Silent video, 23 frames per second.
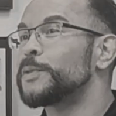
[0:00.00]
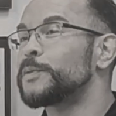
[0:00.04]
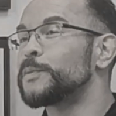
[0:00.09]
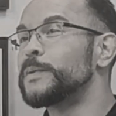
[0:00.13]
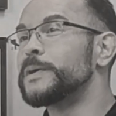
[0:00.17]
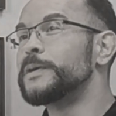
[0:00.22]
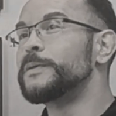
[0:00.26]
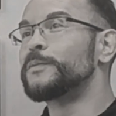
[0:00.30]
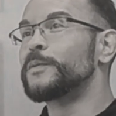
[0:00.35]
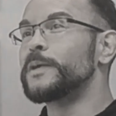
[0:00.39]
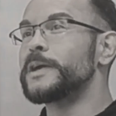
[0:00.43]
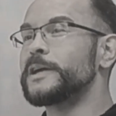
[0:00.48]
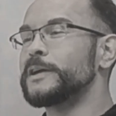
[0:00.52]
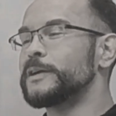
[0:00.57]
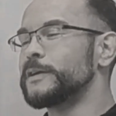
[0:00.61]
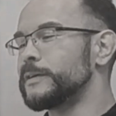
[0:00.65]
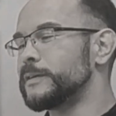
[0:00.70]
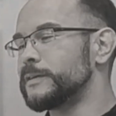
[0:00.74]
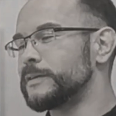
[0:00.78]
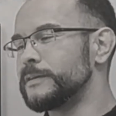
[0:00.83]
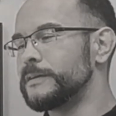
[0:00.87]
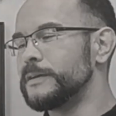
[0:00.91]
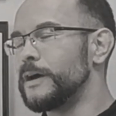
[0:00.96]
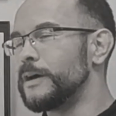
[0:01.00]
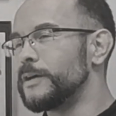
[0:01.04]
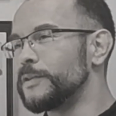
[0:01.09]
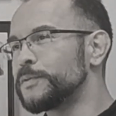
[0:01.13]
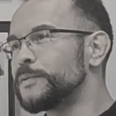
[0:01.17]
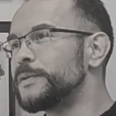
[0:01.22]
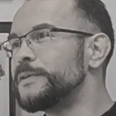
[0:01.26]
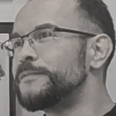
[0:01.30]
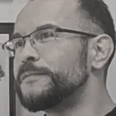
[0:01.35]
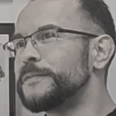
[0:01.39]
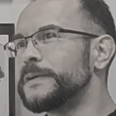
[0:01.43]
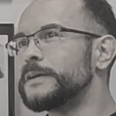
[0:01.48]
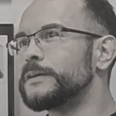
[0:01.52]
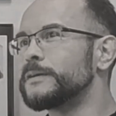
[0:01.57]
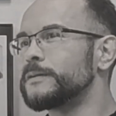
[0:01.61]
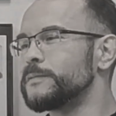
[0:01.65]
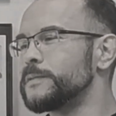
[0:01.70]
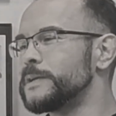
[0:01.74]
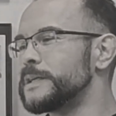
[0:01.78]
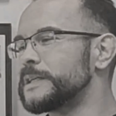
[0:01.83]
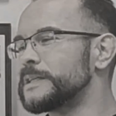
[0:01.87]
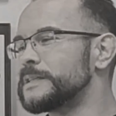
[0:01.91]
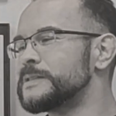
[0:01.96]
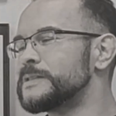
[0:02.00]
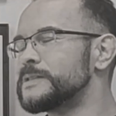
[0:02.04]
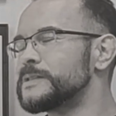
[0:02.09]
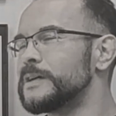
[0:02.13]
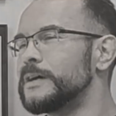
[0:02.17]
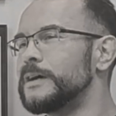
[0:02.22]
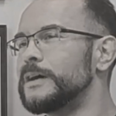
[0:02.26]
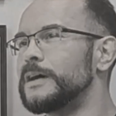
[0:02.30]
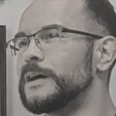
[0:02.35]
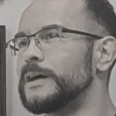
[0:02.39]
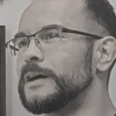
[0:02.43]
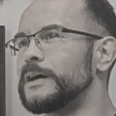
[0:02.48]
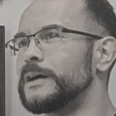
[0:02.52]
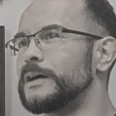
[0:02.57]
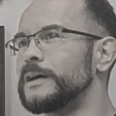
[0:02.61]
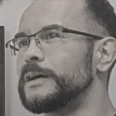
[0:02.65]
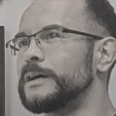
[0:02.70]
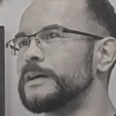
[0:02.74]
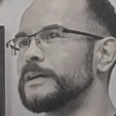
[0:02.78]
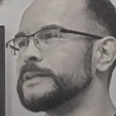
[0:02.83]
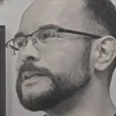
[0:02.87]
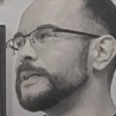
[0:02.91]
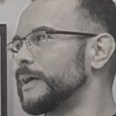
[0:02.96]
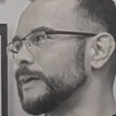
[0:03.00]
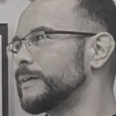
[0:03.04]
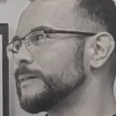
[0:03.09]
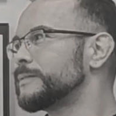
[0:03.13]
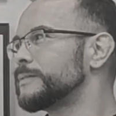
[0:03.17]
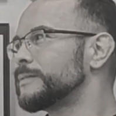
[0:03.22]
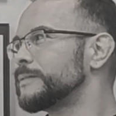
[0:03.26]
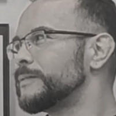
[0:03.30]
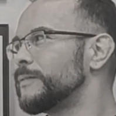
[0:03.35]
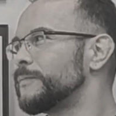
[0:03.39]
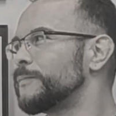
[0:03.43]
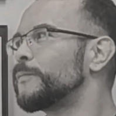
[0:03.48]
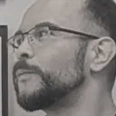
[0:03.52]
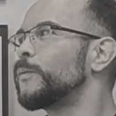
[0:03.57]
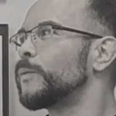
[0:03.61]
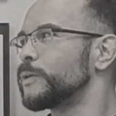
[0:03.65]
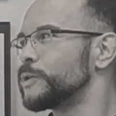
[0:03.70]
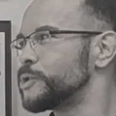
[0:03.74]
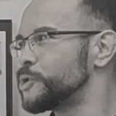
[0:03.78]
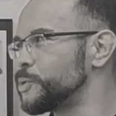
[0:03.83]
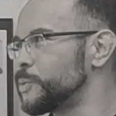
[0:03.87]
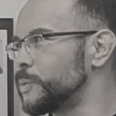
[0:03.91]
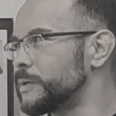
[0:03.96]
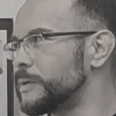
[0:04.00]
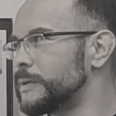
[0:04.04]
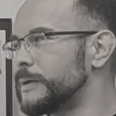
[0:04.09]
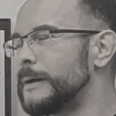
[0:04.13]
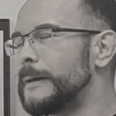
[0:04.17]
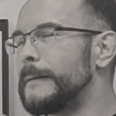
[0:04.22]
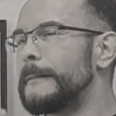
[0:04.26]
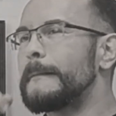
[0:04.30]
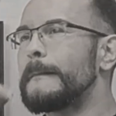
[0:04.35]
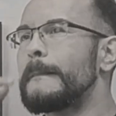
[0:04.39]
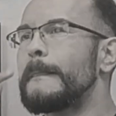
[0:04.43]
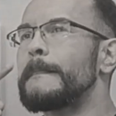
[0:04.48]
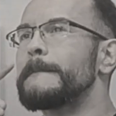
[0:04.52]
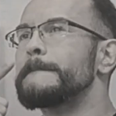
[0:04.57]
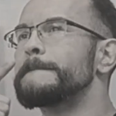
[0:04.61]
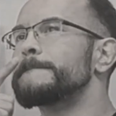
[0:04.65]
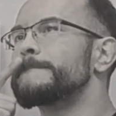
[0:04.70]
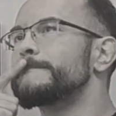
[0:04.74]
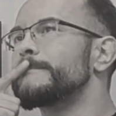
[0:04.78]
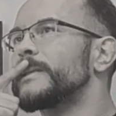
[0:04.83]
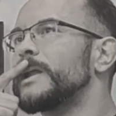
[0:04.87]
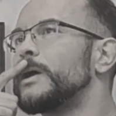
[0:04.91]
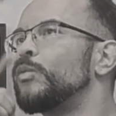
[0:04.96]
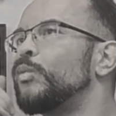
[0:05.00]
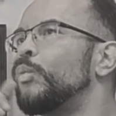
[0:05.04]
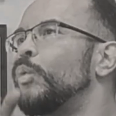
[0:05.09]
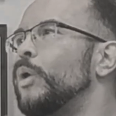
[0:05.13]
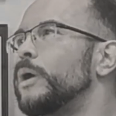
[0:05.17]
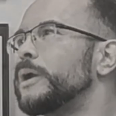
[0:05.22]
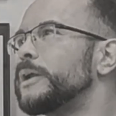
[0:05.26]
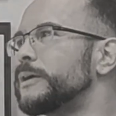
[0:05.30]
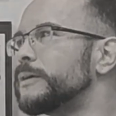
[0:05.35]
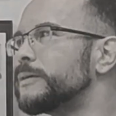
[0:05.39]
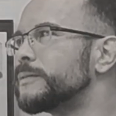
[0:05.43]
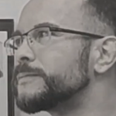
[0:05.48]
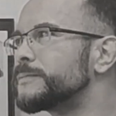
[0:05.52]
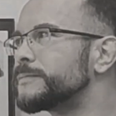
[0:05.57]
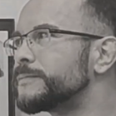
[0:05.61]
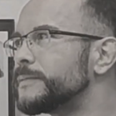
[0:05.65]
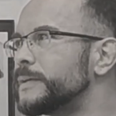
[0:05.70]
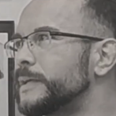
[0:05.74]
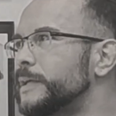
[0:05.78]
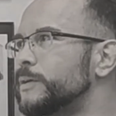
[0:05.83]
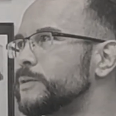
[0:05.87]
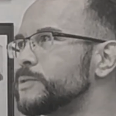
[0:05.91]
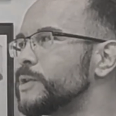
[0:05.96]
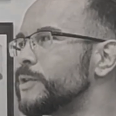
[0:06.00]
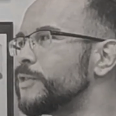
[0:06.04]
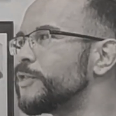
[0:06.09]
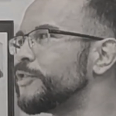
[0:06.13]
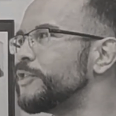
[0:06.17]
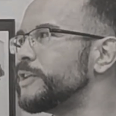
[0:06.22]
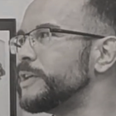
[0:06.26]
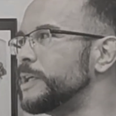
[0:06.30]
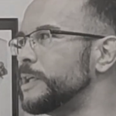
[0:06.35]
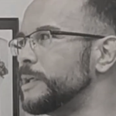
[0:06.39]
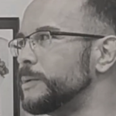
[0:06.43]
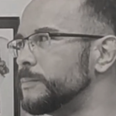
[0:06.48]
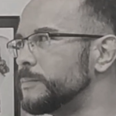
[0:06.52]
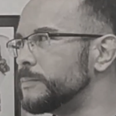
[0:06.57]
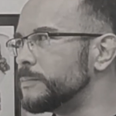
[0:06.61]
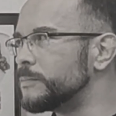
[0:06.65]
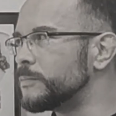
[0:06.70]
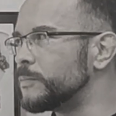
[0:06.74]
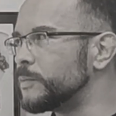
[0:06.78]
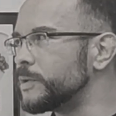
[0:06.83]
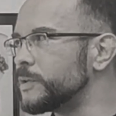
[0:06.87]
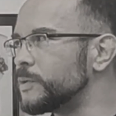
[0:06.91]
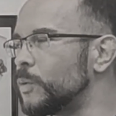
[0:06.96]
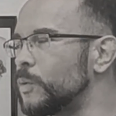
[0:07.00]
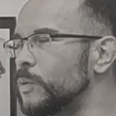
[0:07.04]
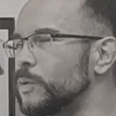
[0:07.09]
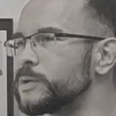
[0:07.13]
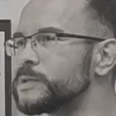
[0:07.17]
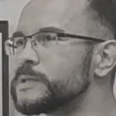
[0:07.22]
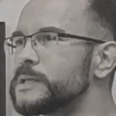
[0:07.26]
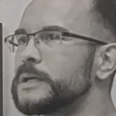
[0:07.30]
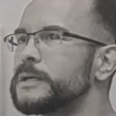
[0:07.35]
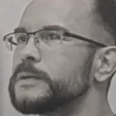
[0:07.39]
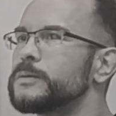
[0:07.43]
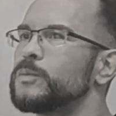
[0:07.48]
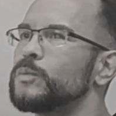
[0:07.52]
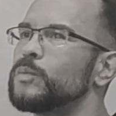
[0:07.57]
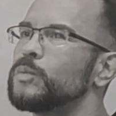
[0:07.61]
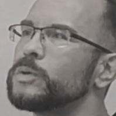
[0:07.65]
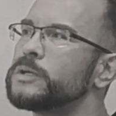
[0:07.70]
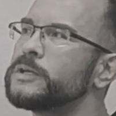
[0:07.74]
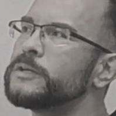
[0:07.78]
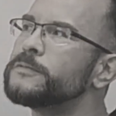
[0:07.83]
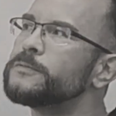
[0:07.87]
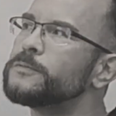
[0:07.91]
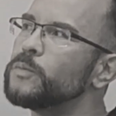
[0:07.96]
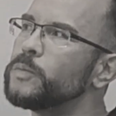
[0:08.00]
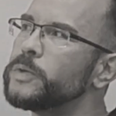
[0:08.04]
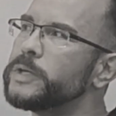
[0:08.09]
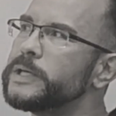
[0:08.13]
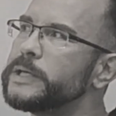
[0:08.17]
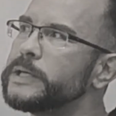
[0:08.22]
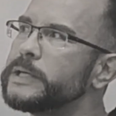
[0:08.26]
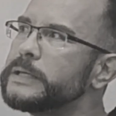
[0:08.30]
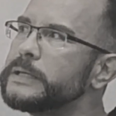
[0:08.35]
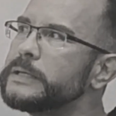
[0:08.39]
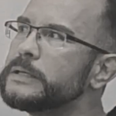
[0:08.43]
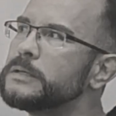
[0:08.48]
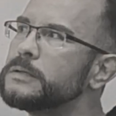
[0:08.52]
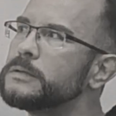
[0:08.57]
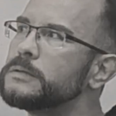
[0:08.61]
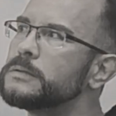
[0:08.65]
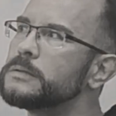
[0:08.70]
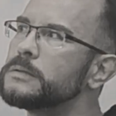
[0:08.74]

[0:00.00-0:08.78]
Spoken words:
3-finger rings. Yeah, for sure. What if, here's a theme with the horse head. What if we